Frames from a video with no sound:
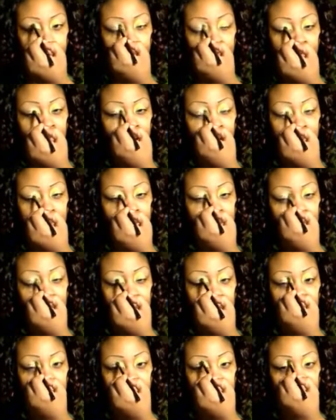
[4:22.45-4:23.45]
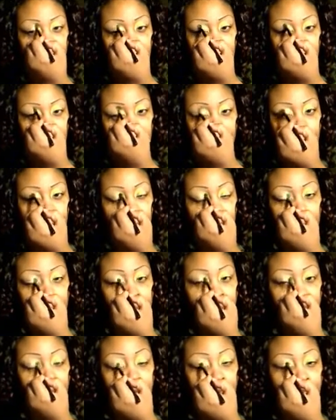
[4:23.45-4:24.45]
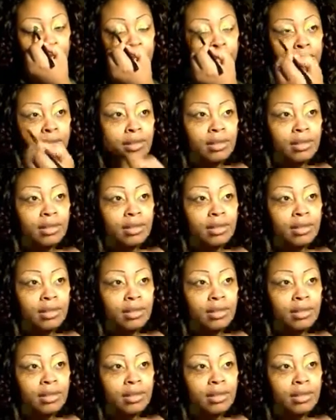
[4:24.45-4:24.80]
My father left